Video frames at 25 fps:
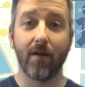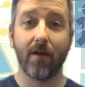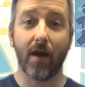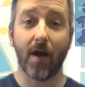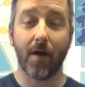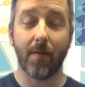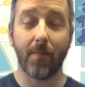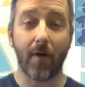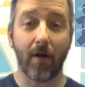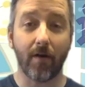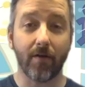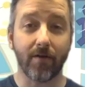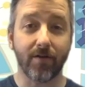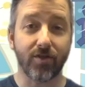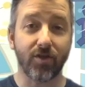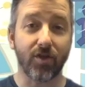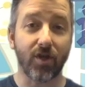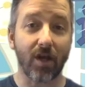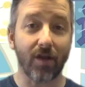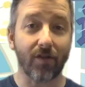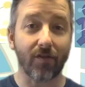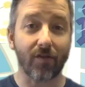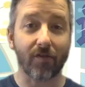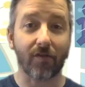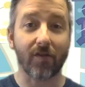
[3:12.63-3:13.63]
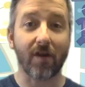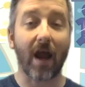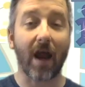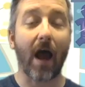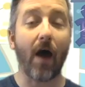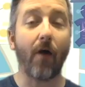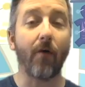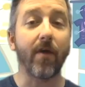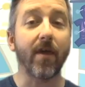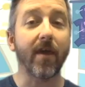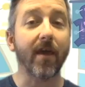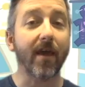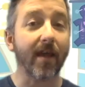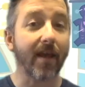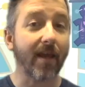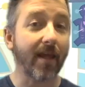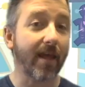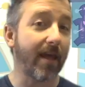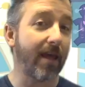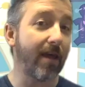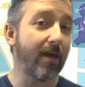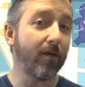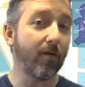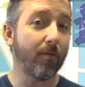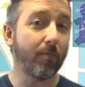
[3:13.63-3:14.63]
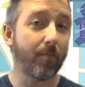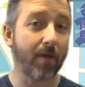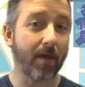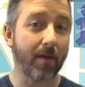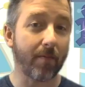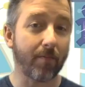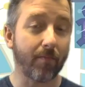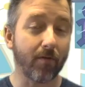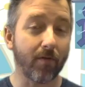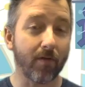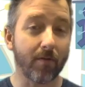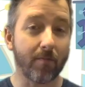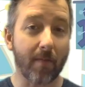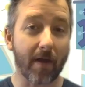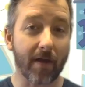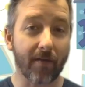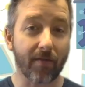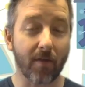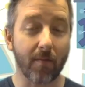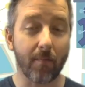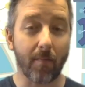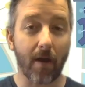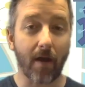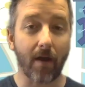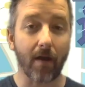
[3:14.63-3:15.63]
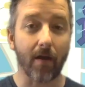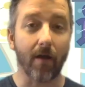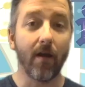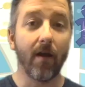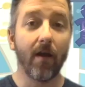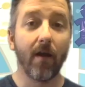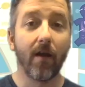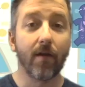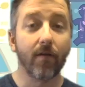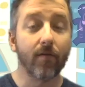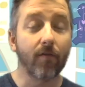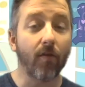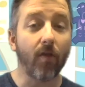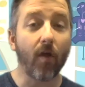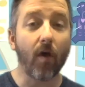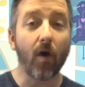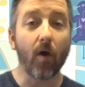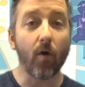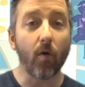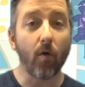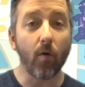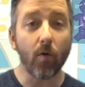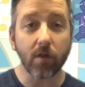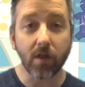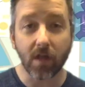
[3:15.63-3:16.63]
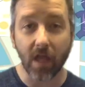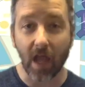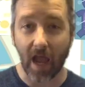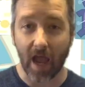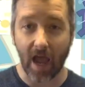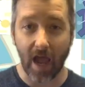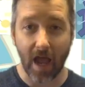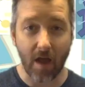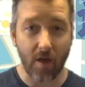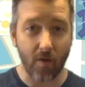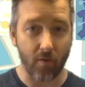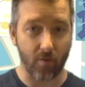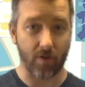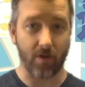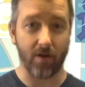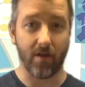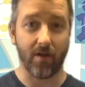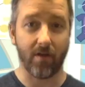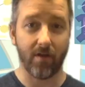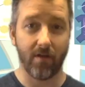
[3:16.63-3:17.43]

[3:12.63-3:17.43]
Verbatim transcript: about Jesus and how he can heal people and make them better. So the whole town